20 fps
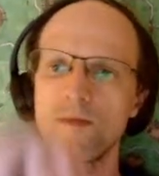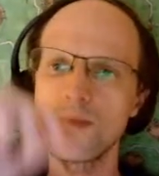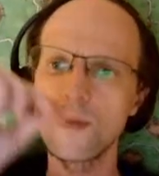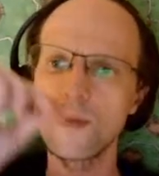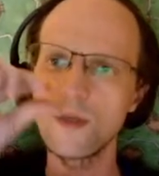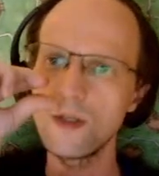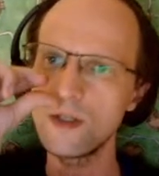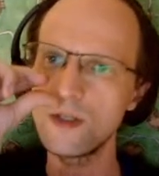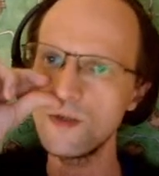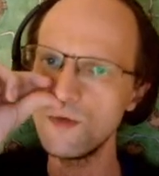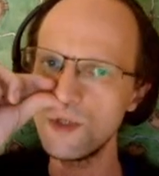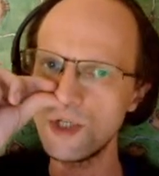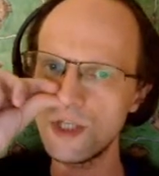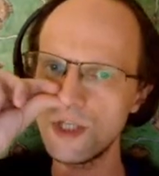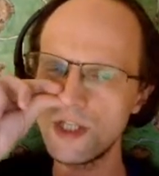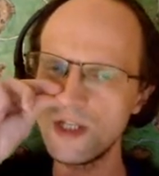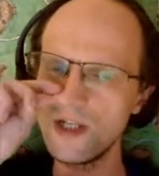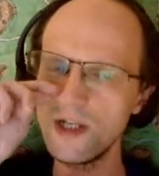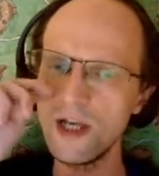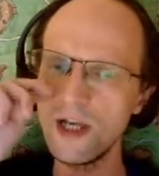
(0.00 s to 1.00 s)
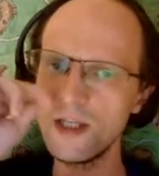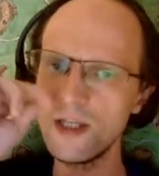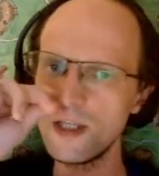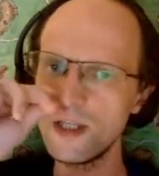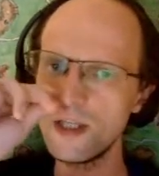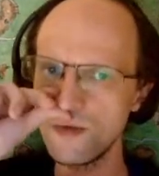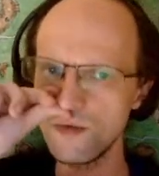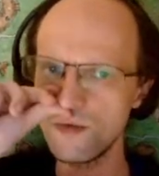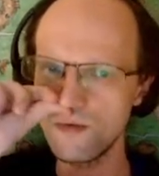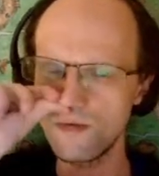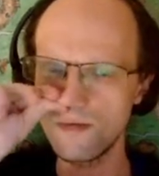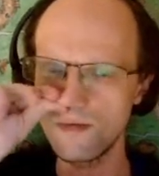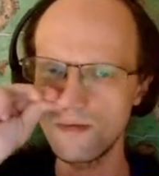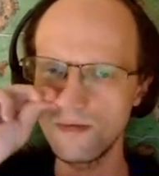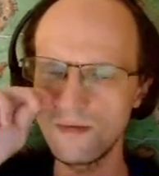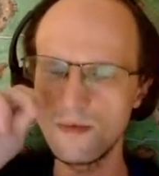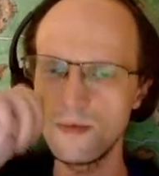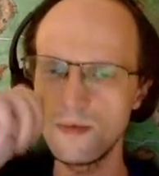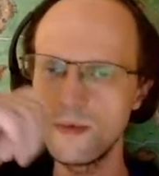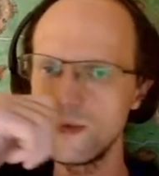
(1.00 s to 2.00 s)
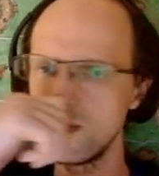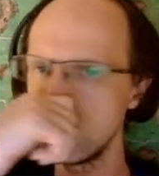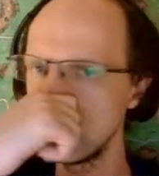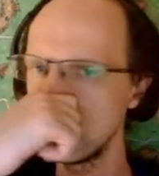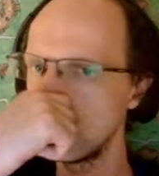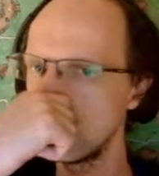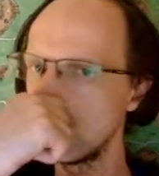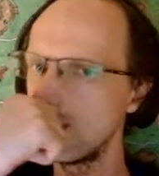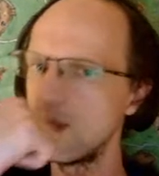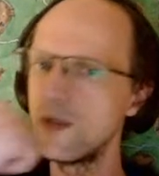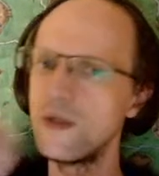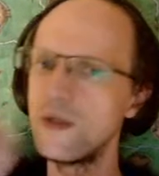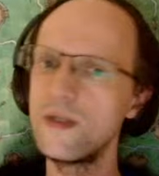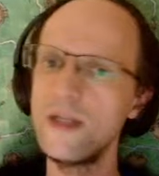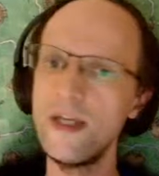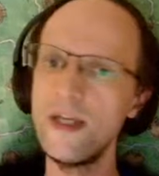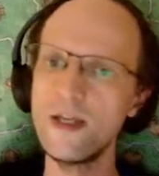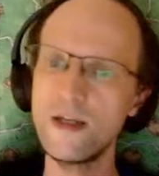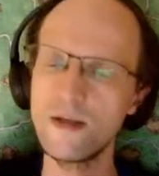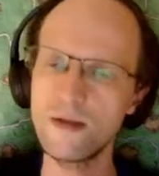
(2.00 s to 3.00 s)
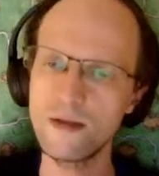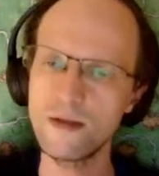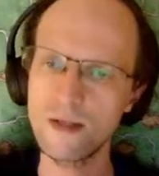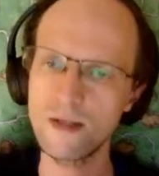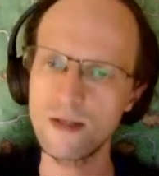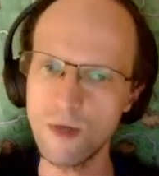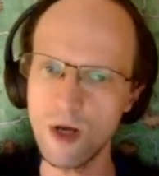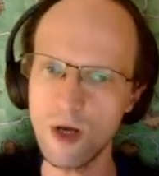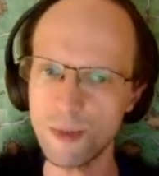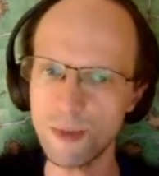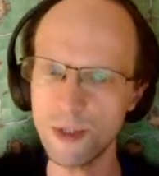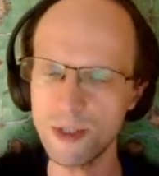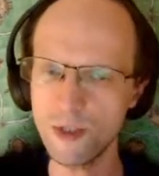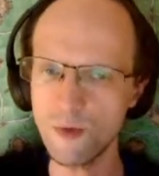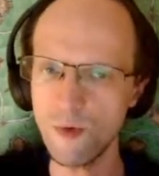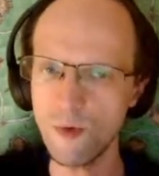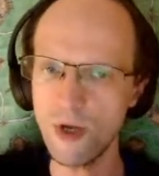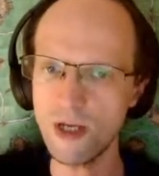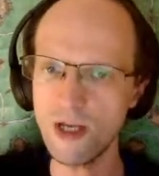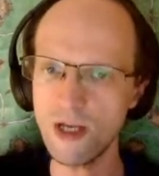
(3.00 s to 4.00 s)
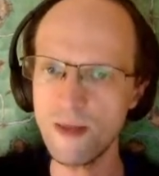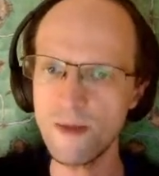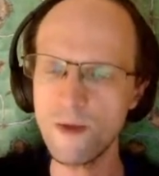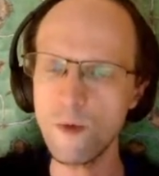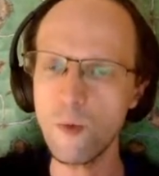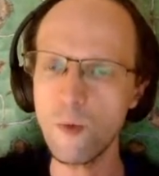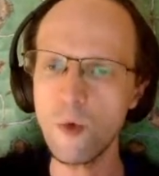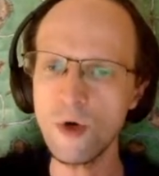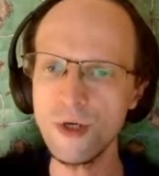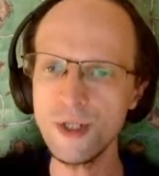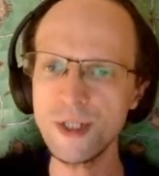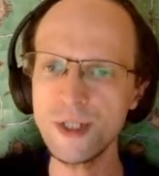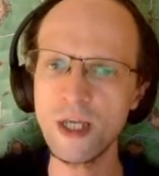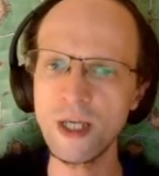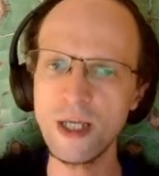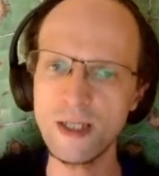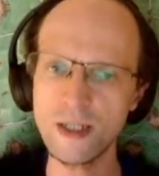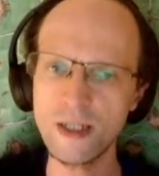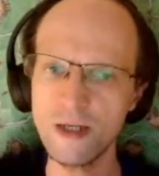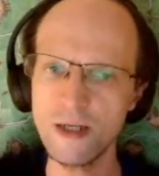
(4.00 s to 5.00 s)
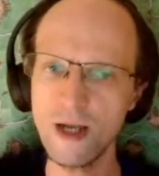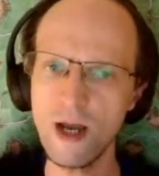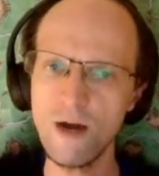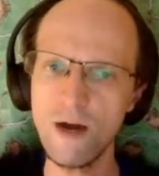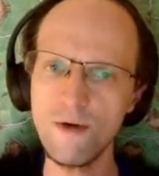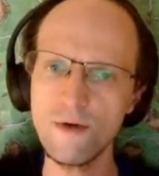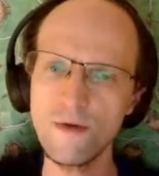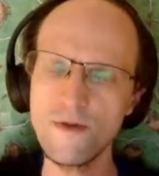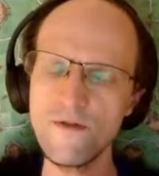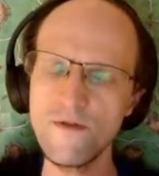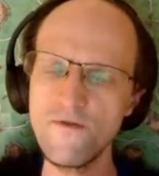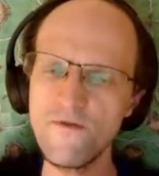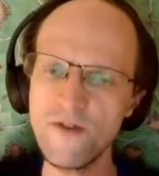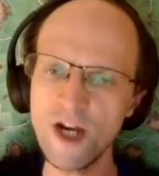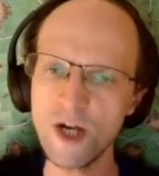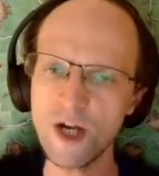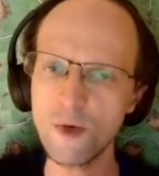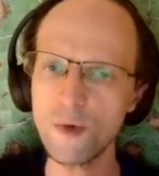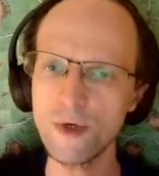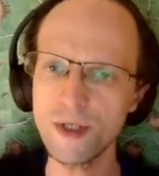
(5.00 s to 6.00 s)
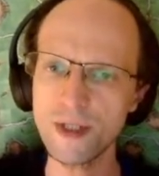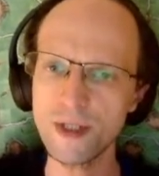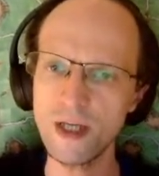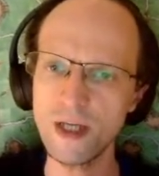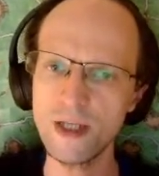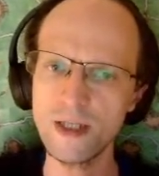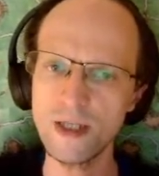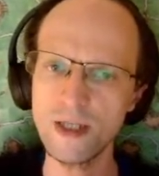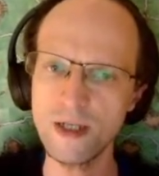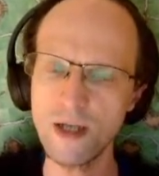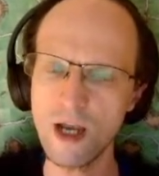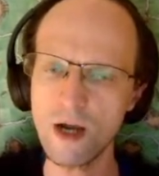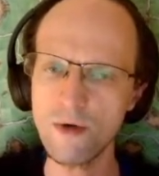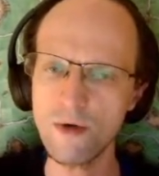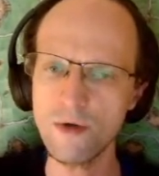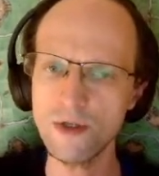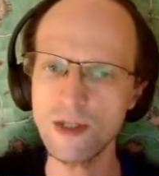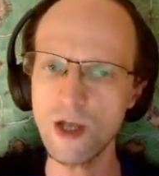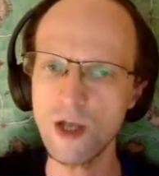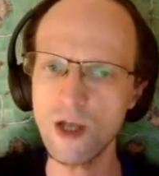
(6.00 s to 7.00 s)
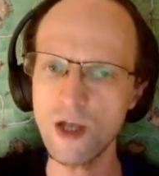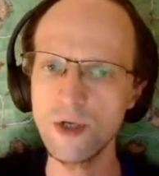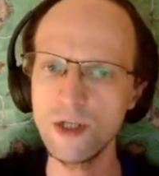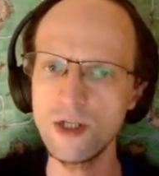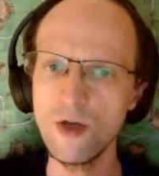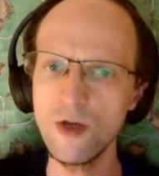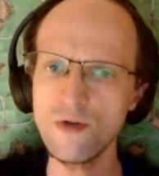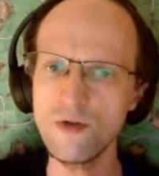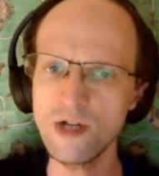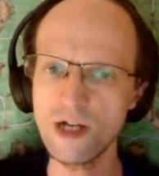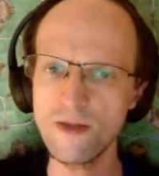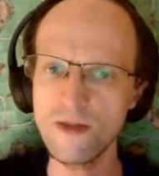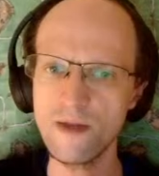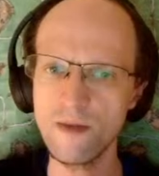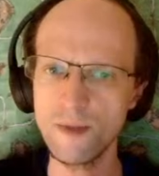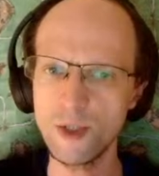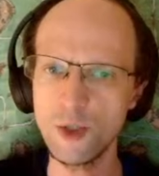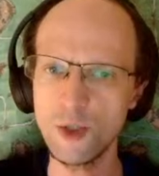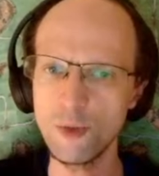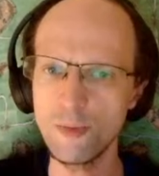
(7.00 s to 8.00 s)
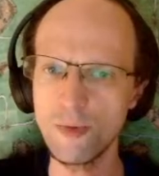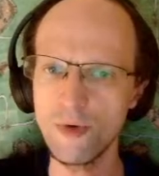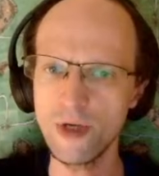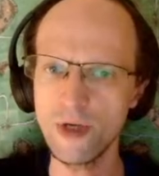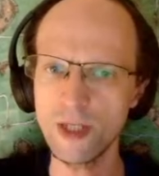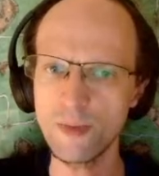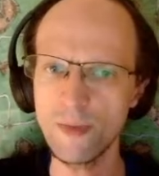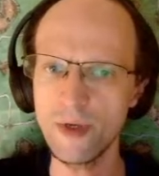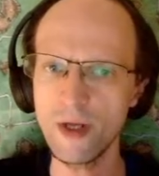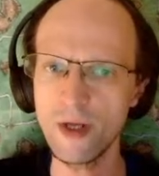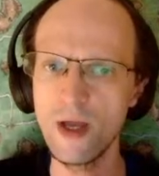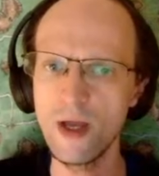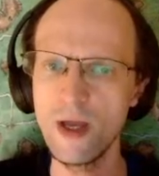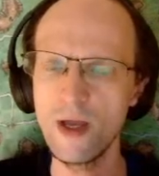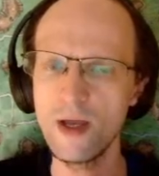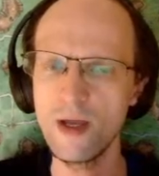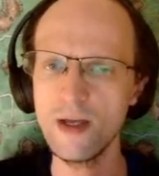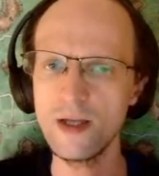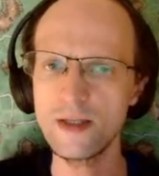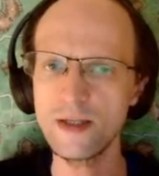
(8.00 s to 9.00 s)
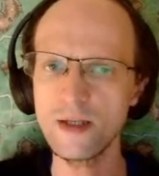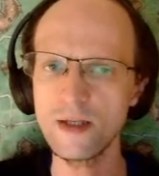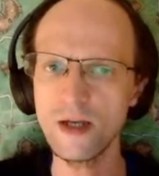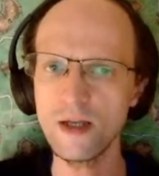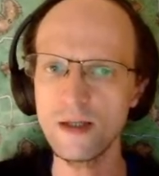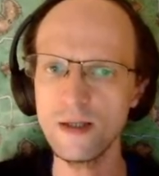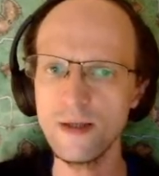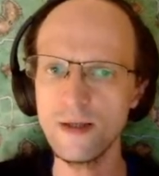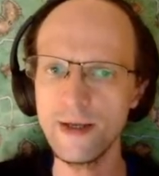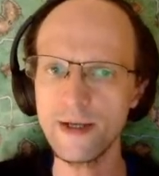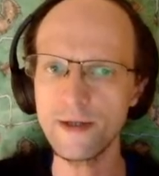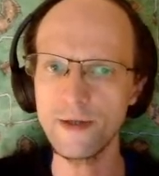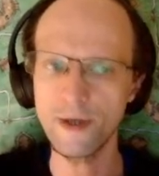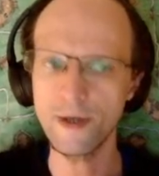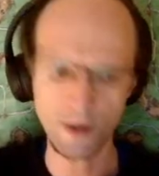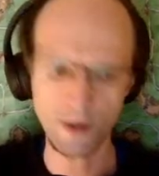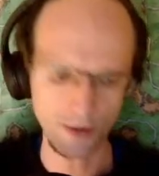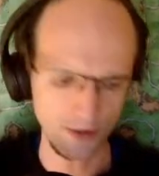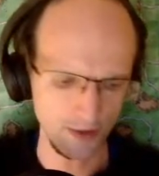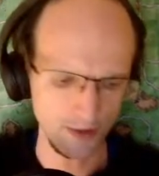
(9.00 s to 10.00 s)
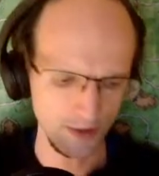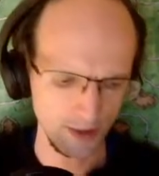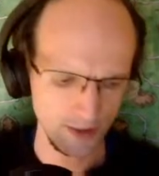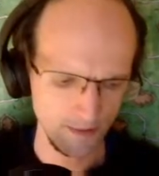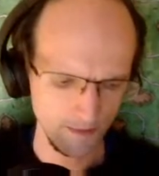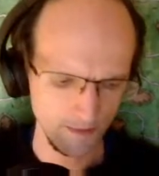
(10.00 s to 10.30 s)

So it's just nice to take some options away. And the worst case scenario, the very worst case scenario, is that we donate them 2 points, but it's an unlikely occurrence.